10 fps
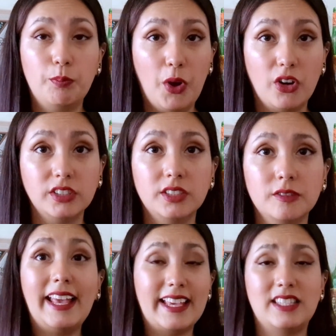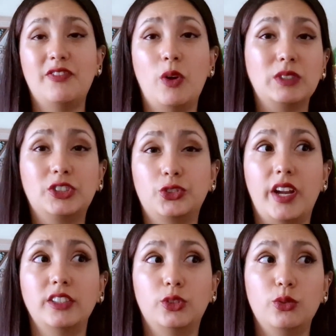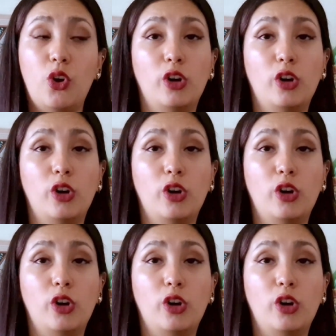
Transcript: But I guess if I was trying to